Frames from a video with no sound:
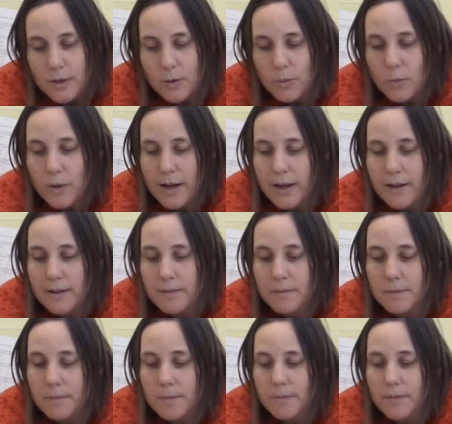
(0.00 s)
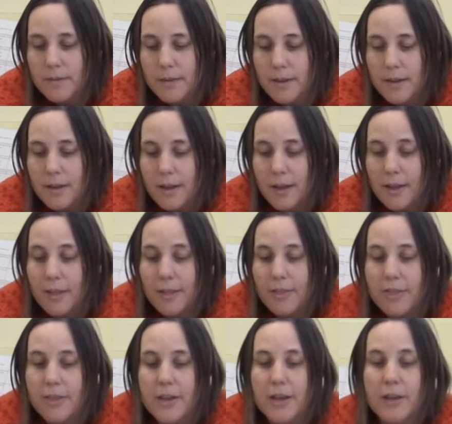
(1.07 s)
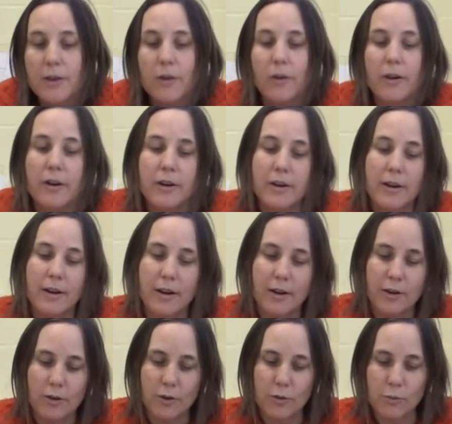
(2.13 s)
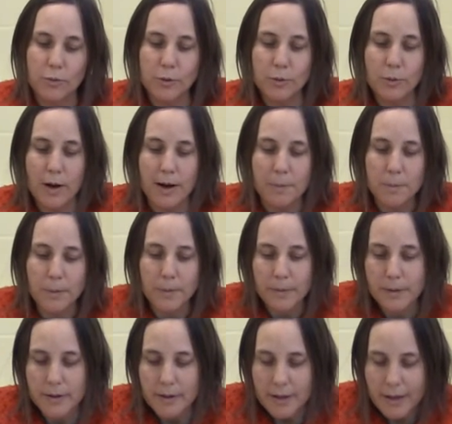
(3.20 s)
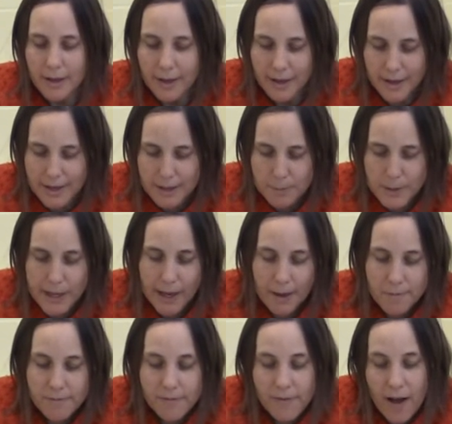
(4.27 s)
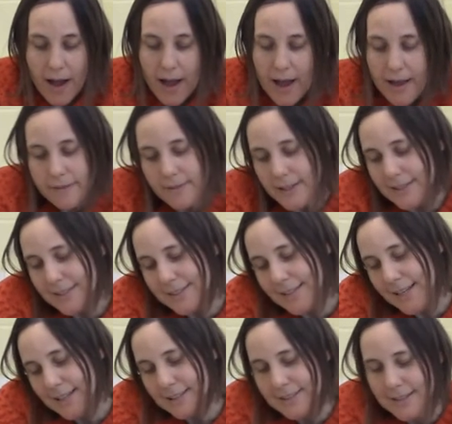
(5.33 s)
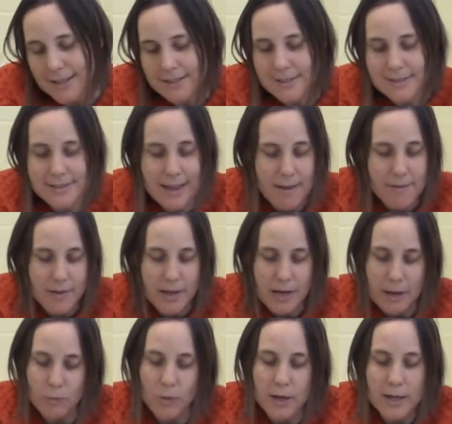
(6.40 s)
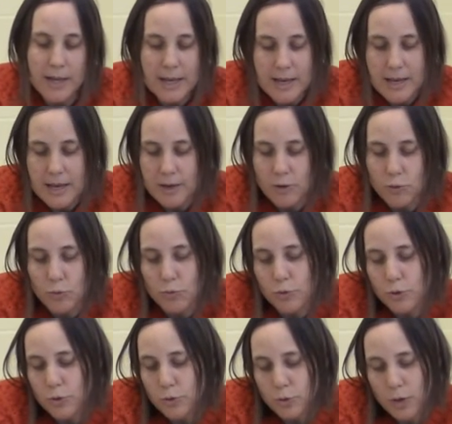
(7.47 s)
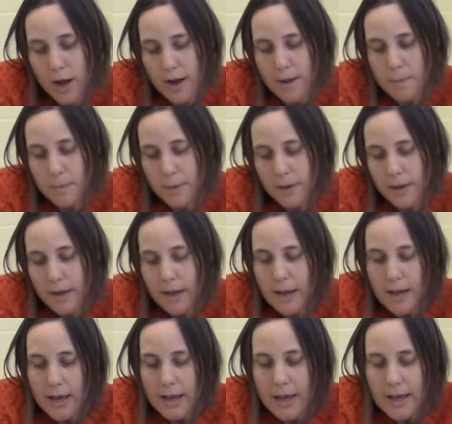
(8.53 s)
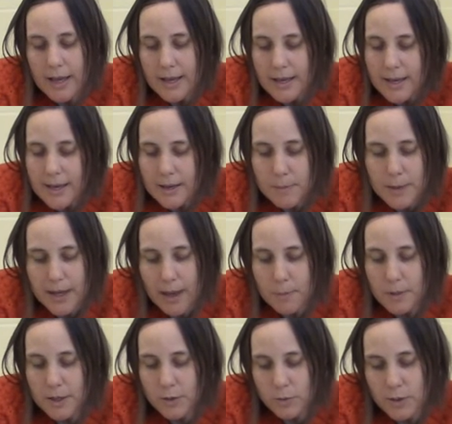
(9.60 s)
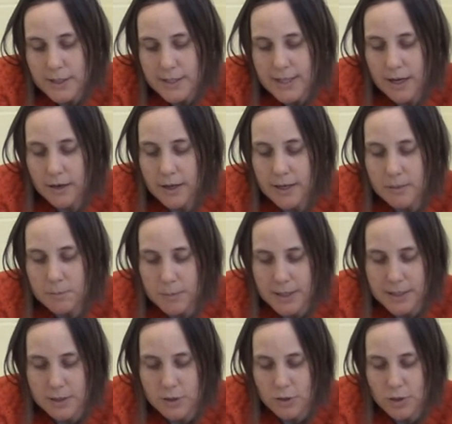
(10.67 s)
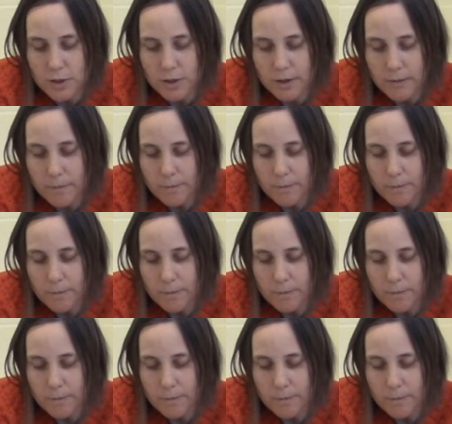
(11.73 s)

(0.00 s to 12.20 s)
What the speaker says: Well, Theodore grew up. He became 5 and 6 and 7, and when he grew up, he became a Unitarian minister.